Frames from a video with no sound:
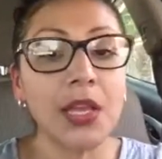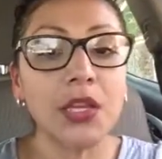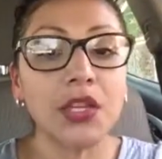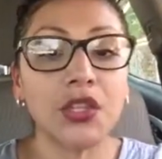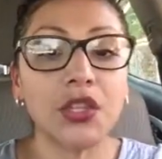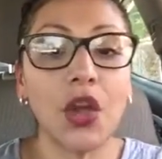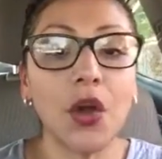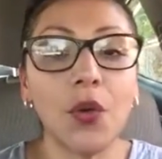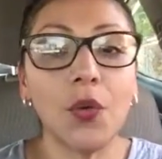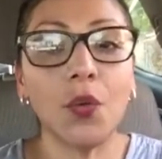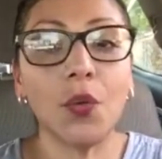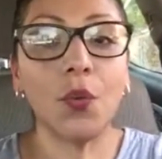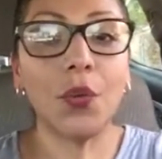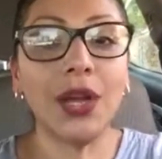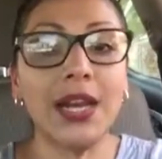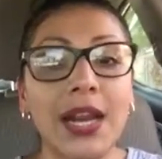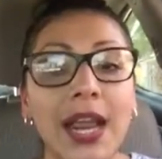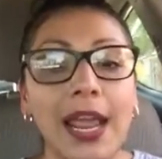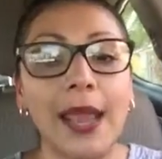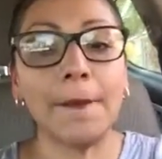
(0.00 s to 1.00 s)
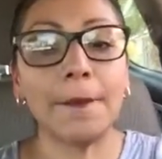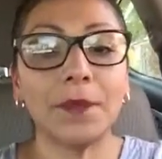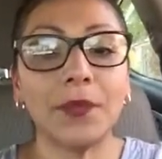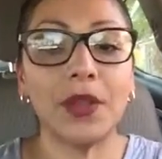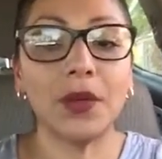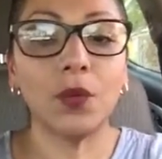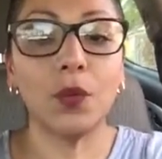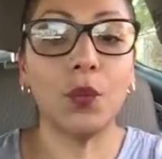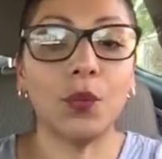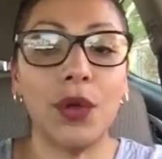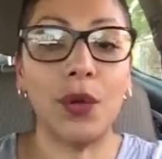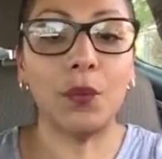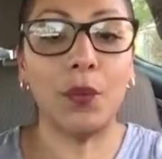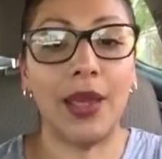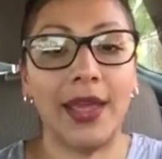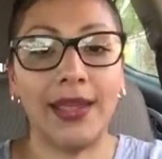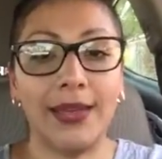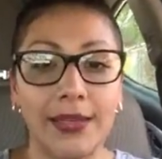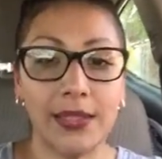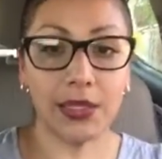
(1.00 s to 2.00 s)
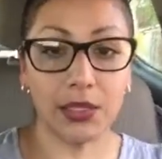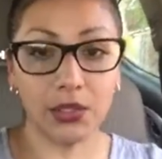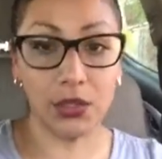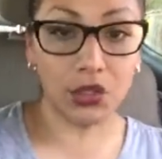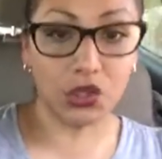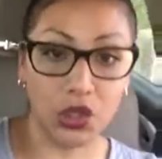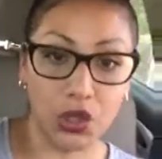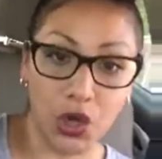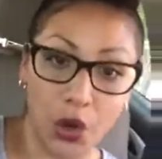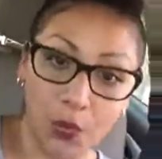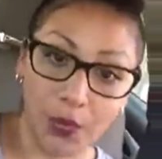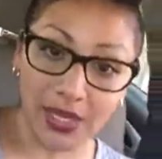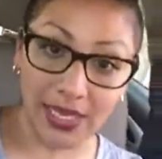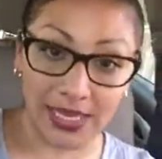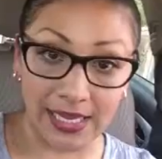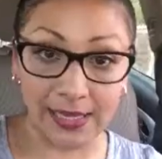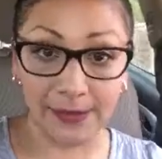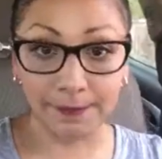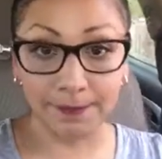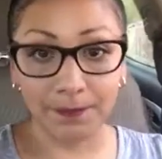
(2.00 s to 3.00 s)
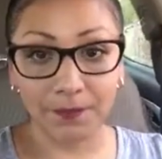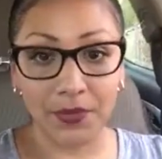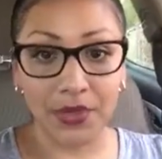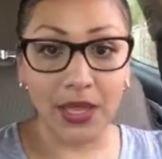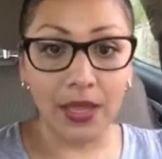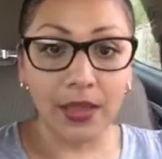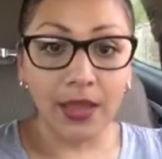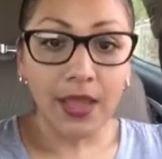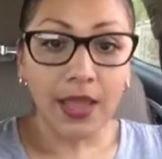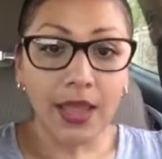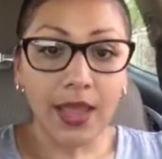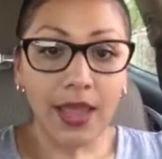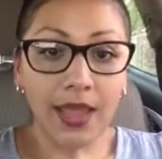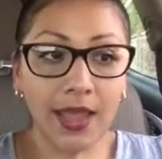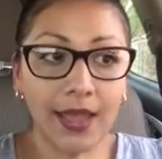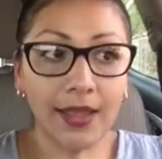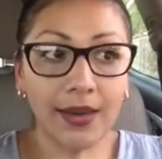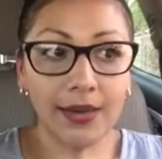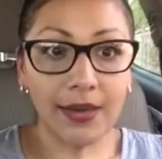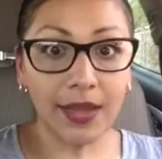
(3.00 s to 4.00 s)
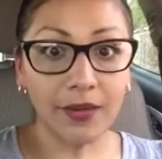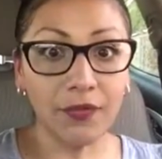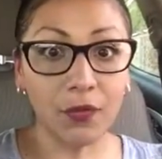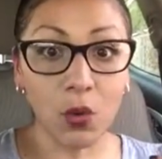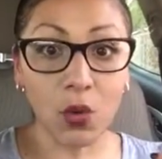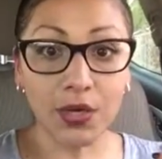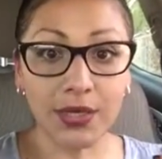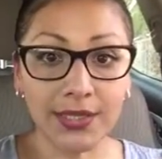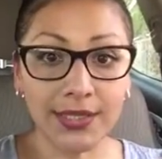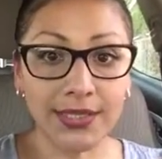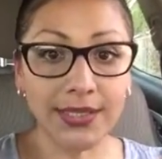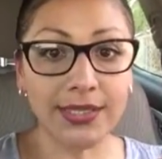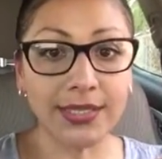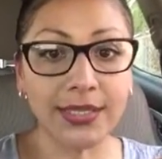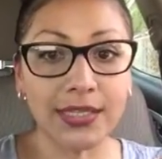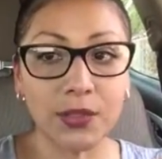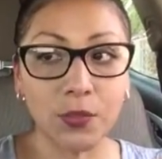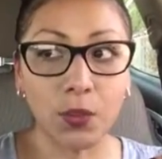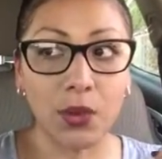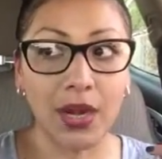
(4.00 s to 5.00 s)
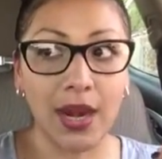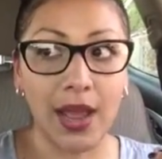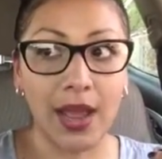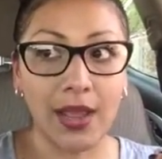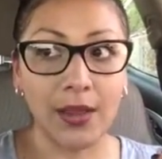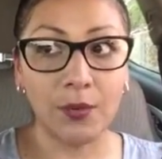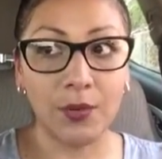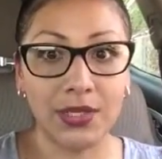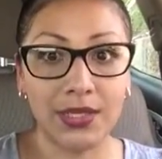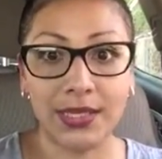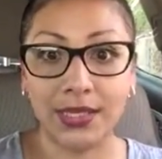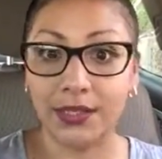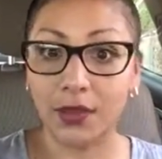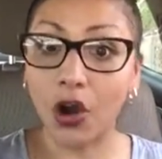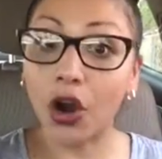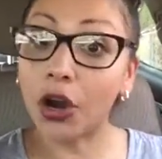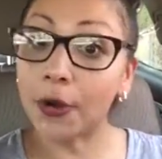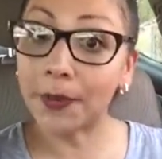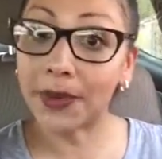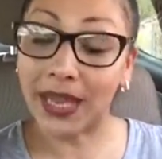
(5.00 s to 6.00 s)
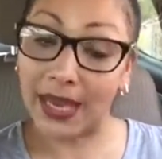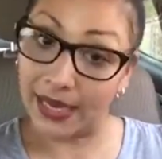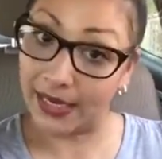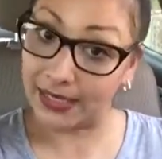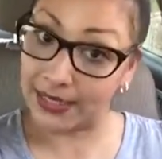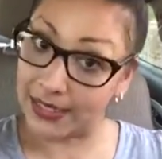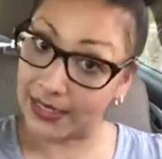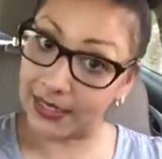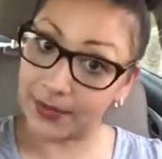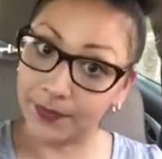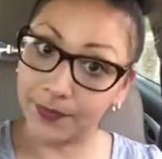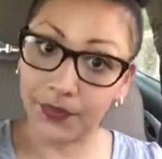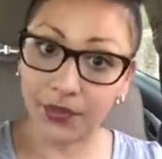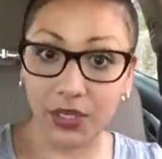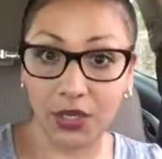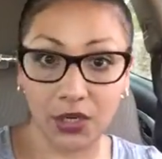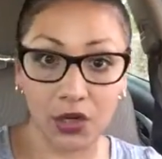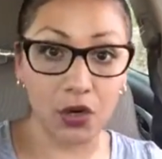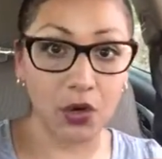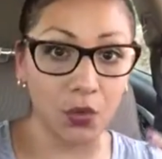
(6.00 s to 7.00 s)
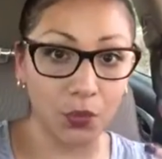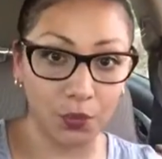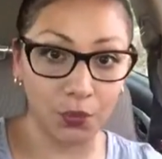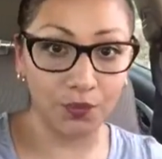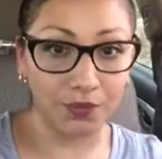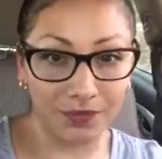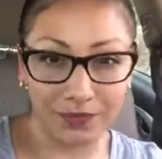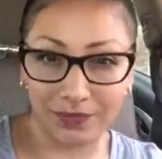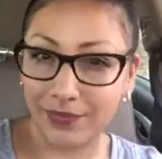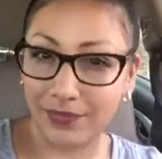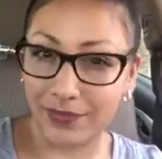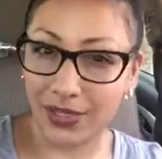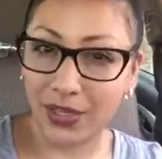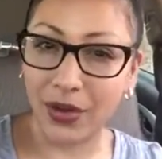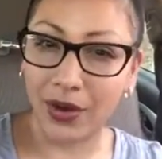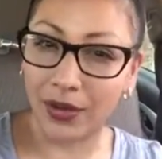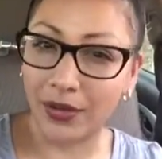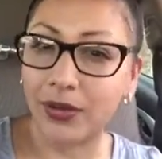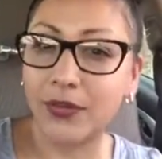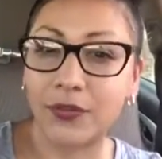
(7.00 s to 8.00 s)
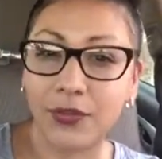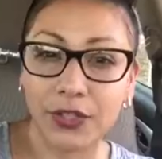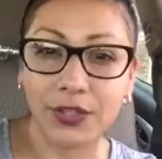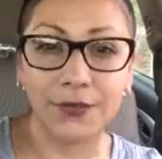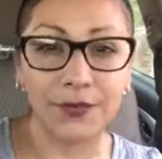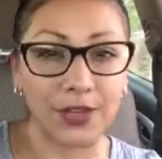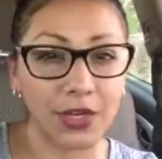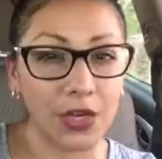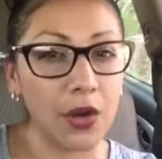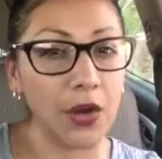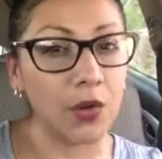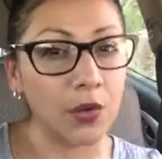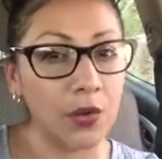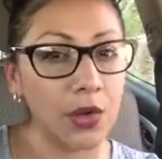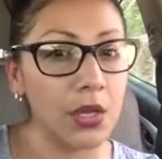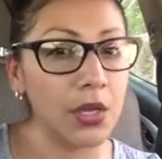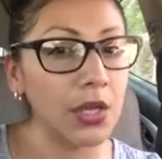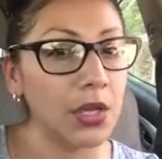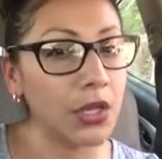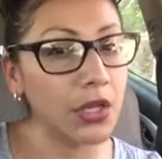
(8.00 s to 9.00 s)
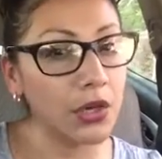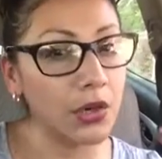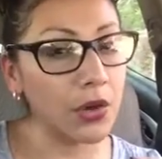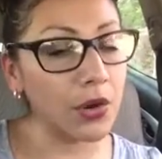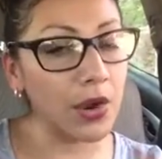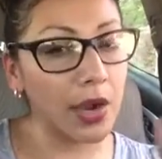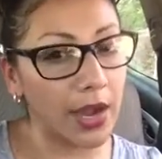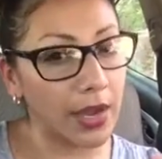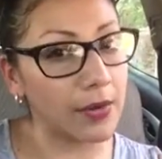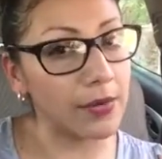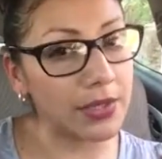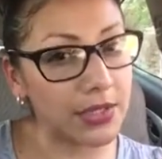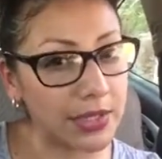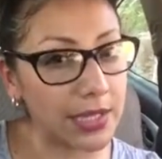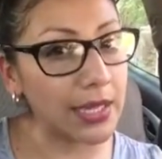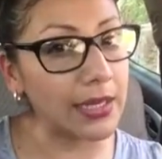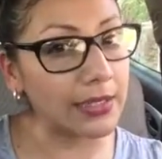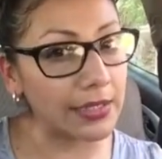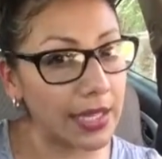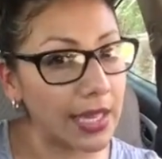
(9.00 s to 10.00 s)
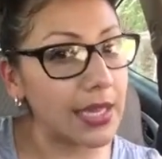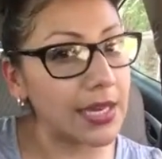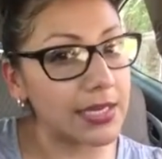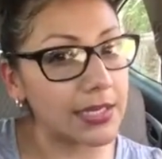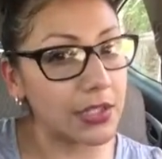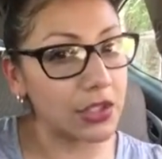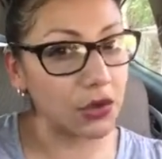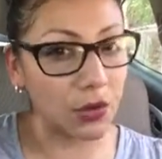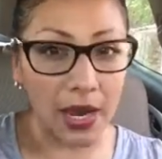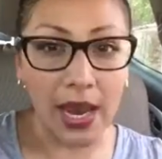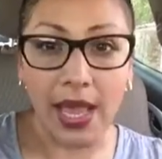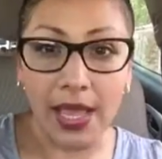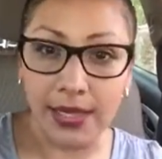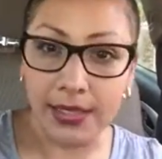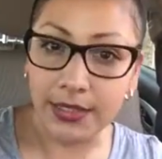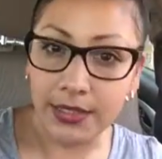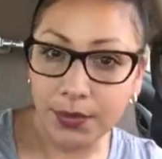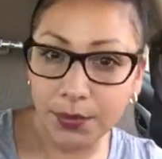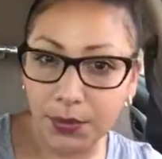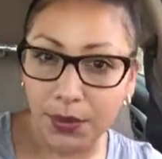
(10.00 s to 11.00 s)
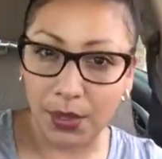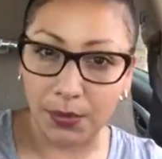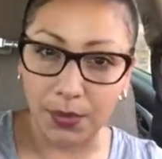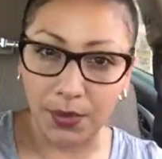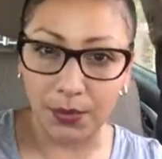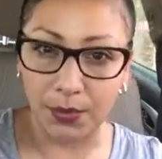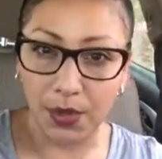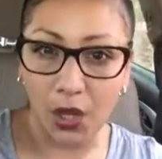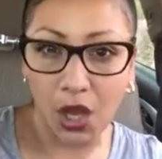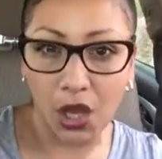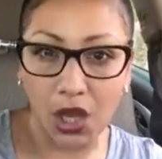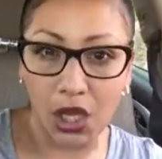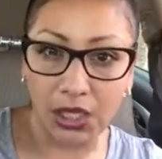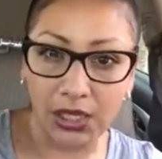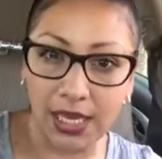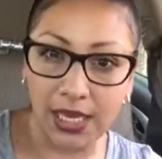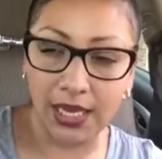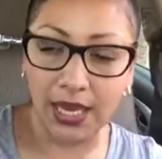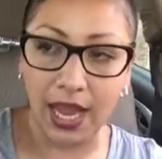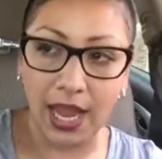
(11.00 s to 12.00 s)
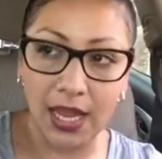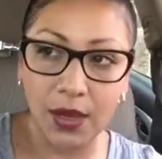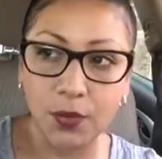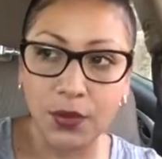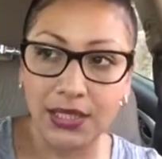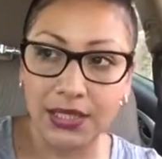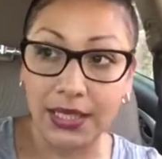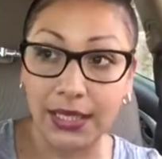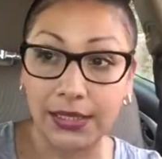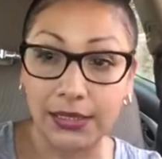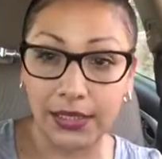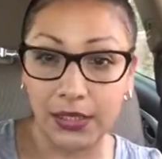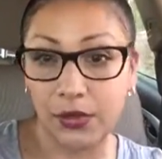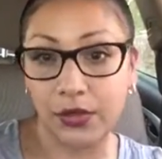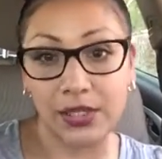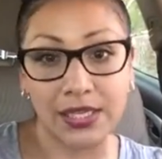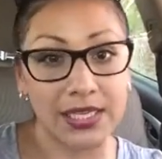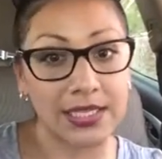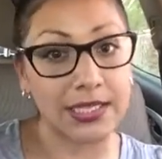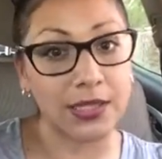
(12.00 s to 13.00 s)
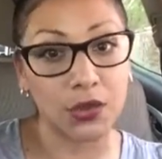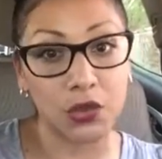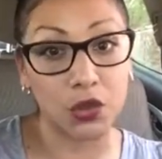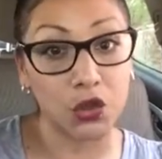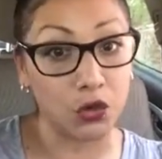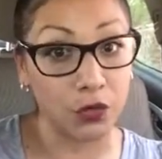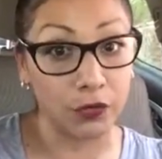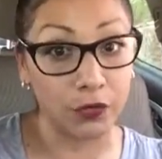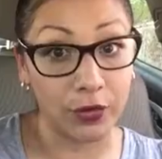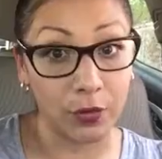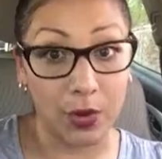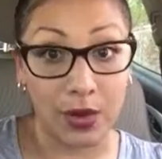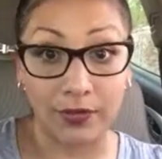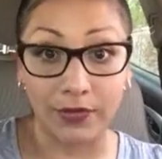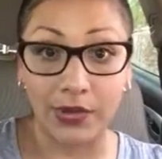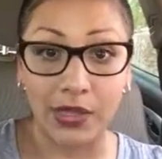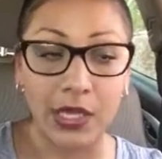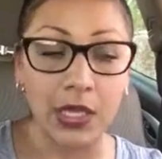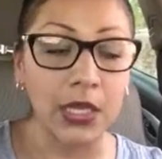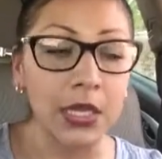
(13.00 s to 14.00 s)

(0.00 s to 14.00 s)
So one day, we went to go eat, and of course this is when I was his arm candy. You know how in the first video, you know, I was like latest trends, blah blah blah, like I was literally his little trophy wife.